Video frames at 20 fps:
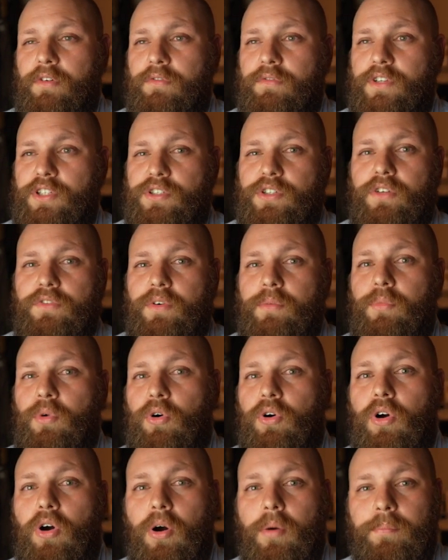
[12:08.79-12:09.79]
vision of a more
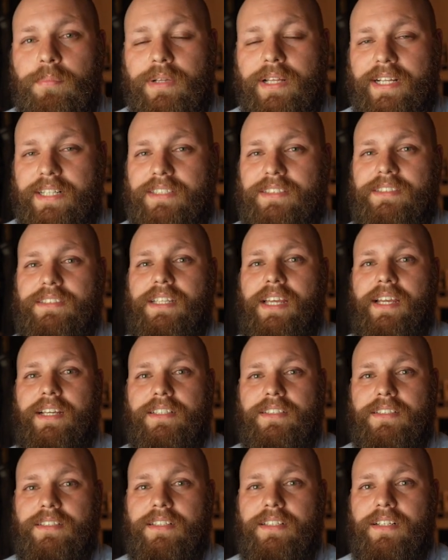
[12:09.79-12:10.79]
complex
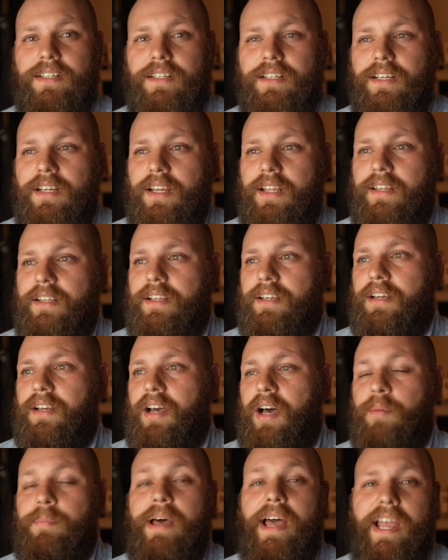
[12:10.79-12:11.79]
state,
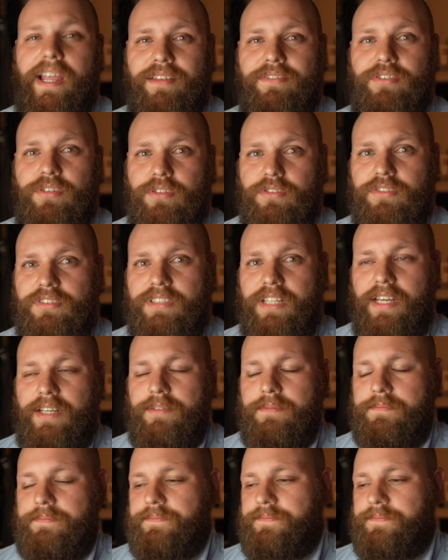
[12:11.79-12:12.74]
a behavioral state.